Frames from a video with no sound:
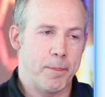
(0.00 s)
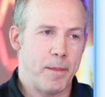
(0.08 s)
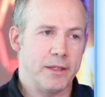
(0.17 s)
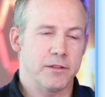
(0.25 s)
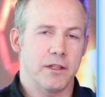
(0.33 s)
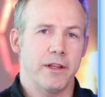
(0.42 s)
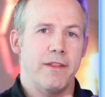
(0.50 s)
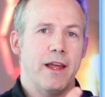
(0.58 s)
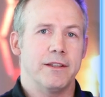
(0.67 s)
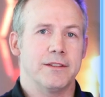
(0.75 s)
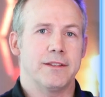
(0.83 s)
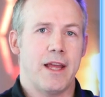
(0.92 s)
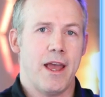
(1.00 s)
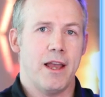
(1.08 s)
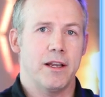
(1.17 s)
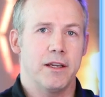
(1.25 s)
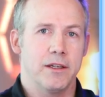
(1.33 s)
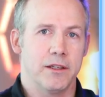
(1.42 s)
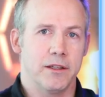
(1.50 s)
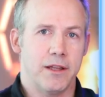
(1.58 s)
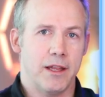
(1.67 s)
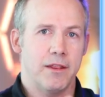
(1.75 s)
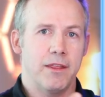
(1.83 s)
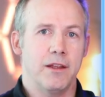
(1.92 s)
Basically that stack,
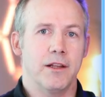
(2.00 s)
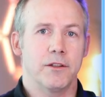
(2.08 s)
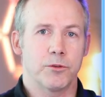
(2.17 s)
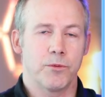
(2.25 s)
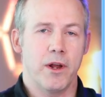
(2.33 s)
that thing that's